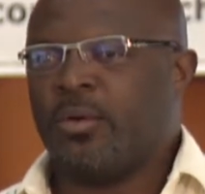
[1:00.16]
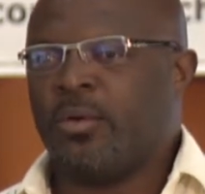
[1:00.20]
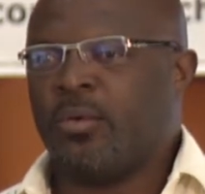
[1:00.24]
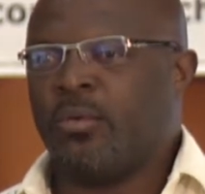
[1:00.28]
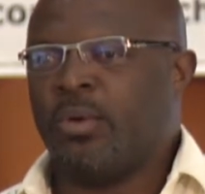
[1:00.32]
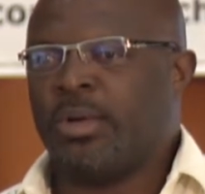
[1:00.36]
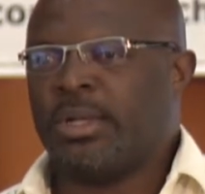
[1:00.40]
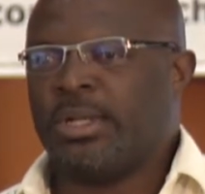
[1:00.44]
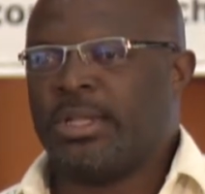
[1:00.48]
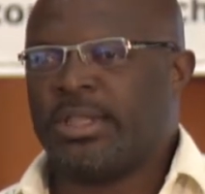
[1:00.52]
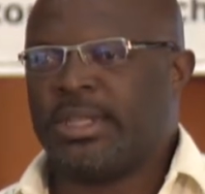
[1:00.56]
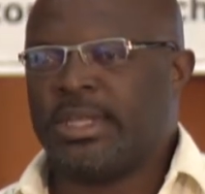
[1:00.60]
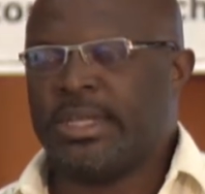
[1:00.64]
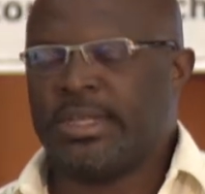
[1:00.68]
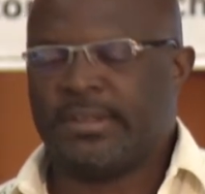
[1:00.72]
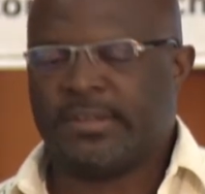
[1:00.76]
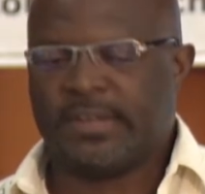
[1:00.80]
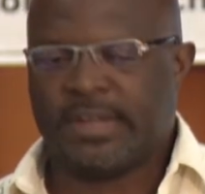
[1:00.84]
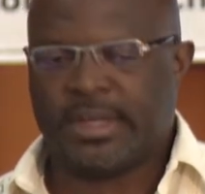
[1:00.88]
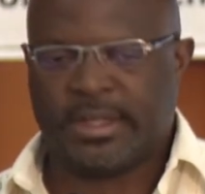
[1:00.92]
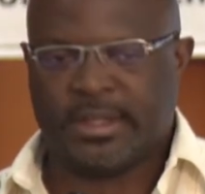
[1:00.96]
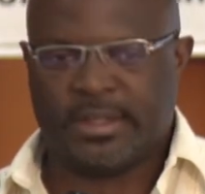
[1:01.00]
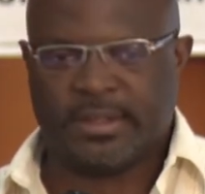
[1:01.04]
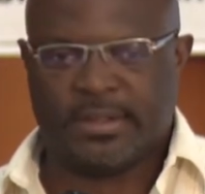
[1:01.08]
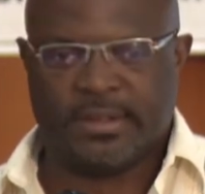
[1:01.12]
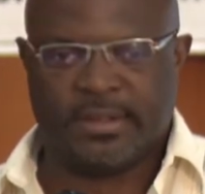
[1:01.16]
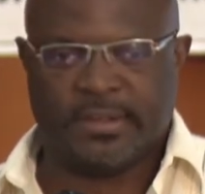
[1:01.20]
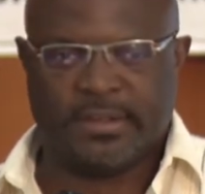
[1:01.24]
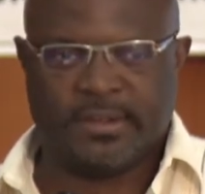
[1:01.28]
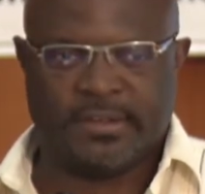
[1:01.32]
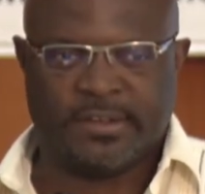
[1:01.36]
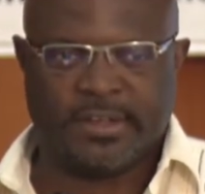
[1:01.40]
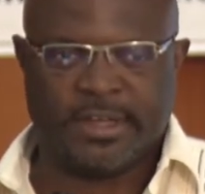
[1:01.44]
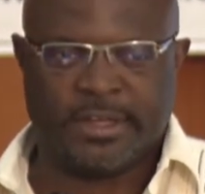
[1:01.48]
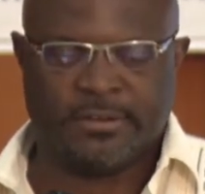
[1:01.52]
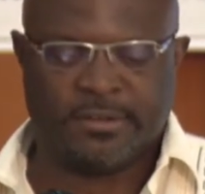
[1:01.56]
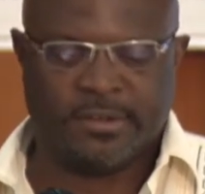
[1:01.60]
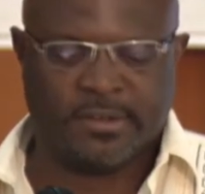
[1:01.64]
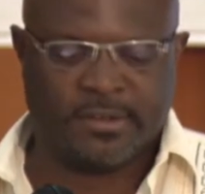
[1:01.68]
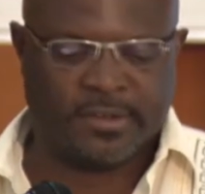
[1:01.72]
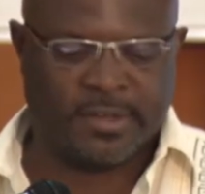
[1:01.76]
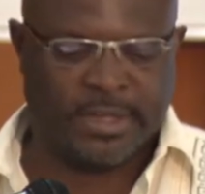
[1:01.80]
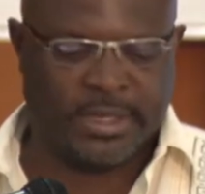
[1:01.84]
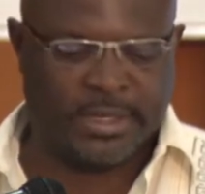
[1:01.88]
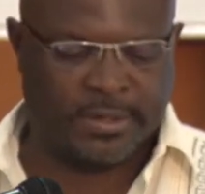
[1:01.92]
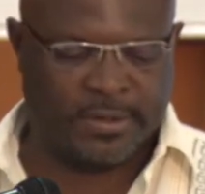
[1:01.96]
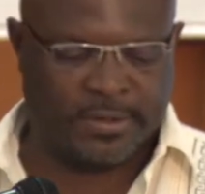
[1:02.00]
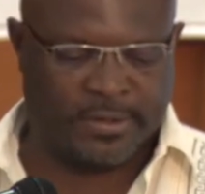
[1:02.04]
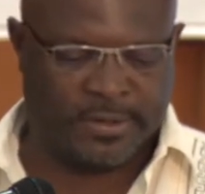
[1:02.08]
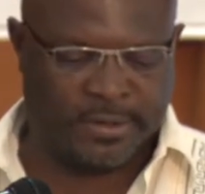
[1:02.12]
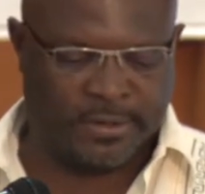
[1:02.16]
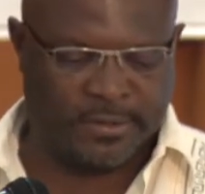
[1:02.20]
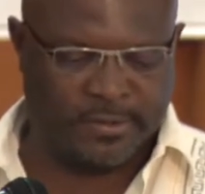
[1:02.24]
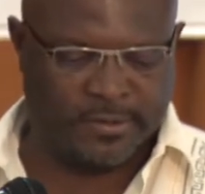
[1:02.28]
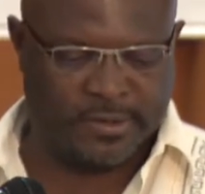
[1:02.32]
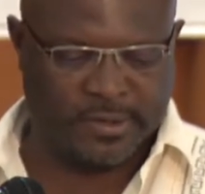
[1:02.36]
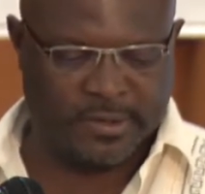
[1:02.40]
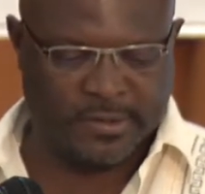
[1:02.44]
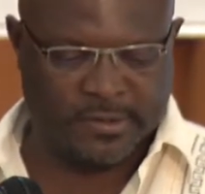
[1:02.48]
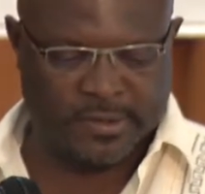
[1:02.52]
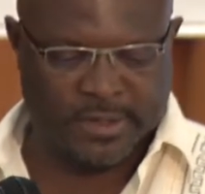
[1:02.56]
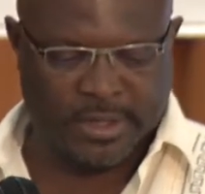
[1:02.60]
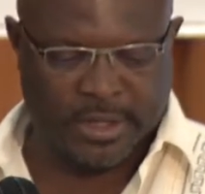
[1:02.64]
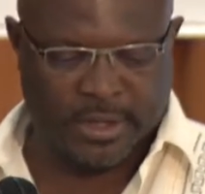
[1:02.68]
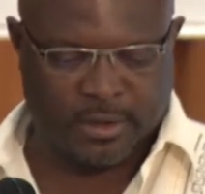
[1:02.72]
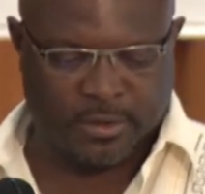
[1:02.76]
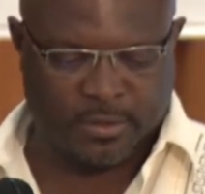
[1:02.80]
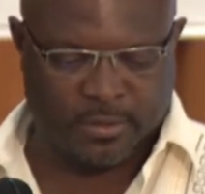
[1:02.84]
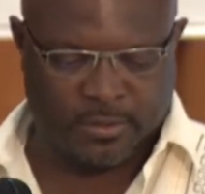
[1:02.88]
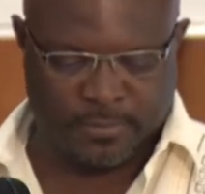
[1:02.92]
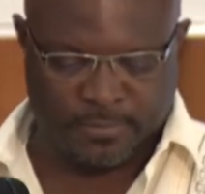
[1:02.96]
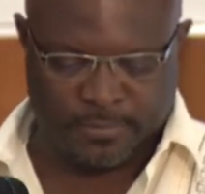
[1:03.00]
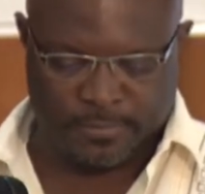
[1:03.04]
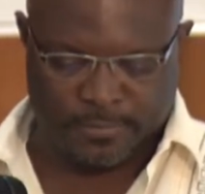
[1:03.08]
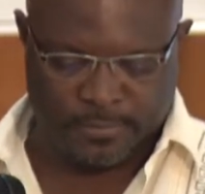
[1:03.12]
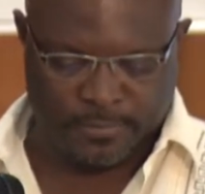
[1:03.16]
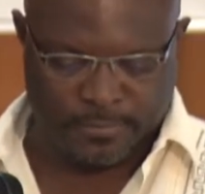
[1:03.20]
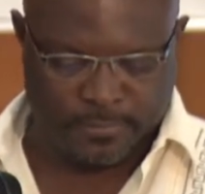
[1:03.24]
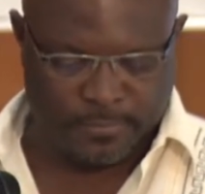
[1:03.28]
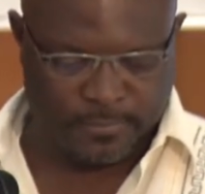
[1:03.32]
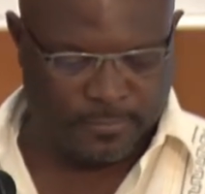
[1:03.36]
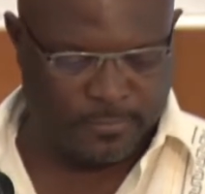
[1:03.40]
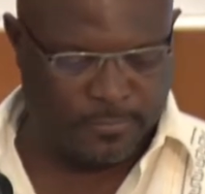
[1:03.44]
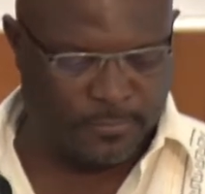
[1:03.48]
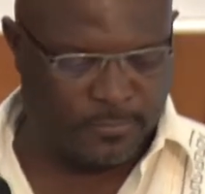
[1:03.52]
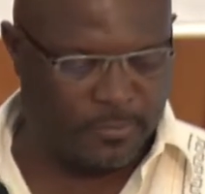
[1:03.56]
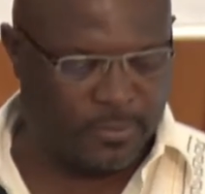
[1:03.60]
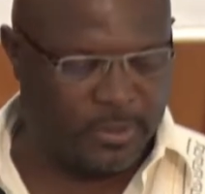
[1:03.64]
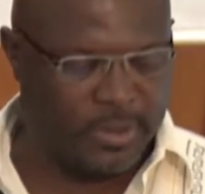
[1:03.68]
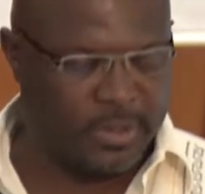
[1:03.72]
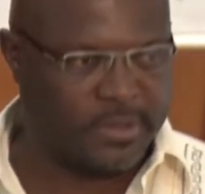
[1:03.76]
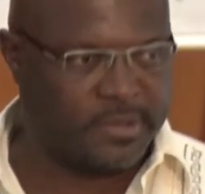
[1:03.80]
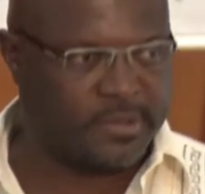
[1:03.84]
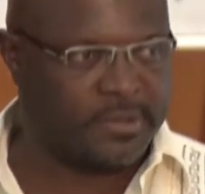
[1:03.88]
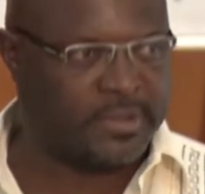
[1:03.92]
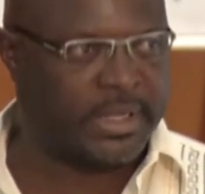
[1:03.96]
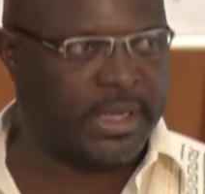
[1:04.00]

One of the things that Cedric said to you just now was